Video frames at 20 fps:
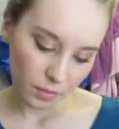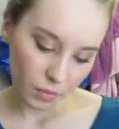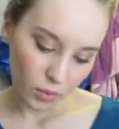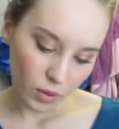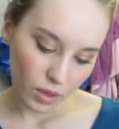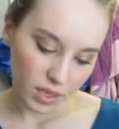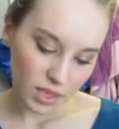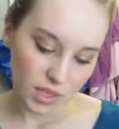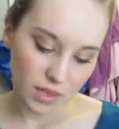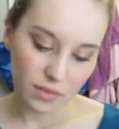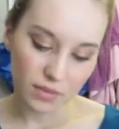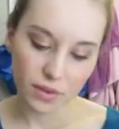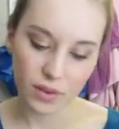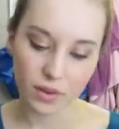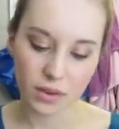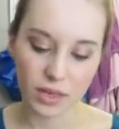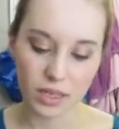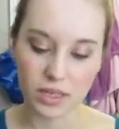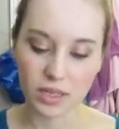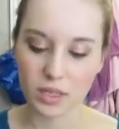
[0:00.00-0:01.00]
pointed
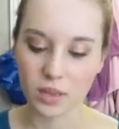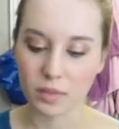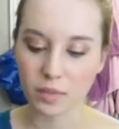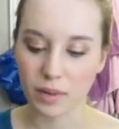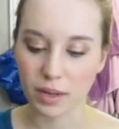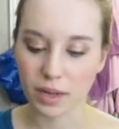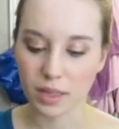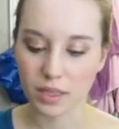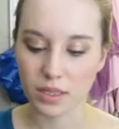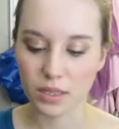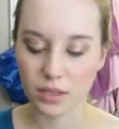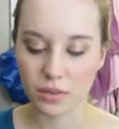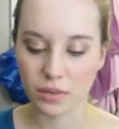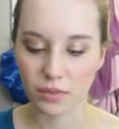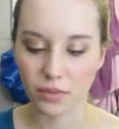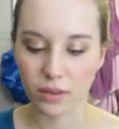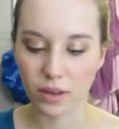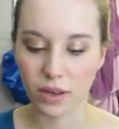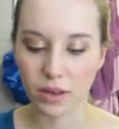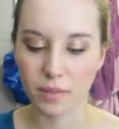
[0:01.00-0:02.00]
foundation brush
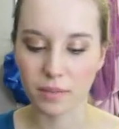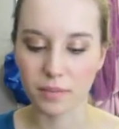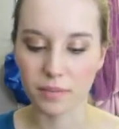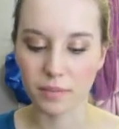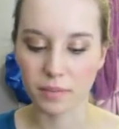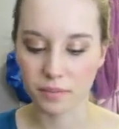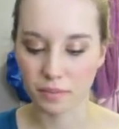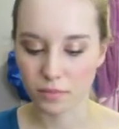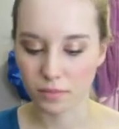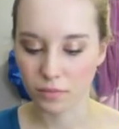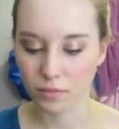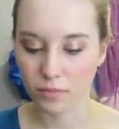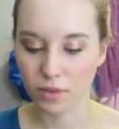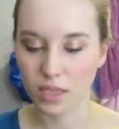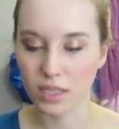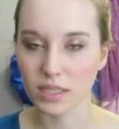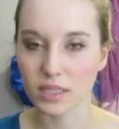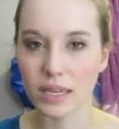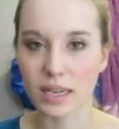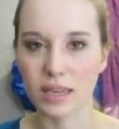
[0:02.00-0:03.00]
from
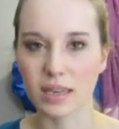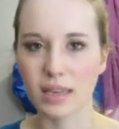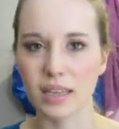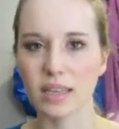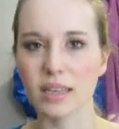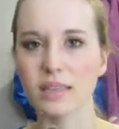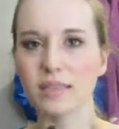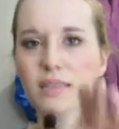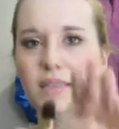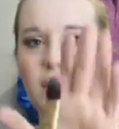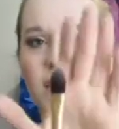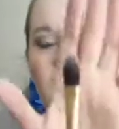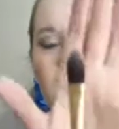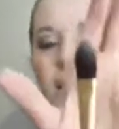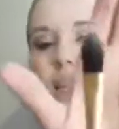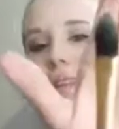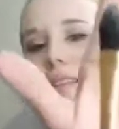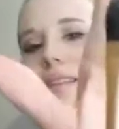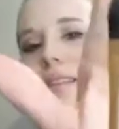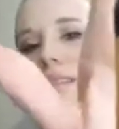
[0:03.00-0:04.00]
Real Techniques, and I
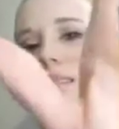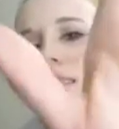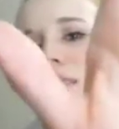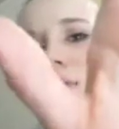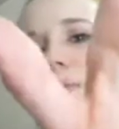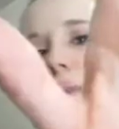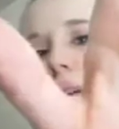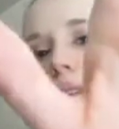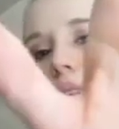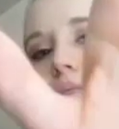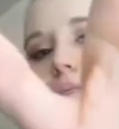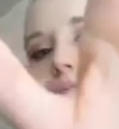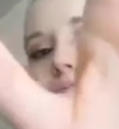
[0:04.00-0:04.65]
think this is way too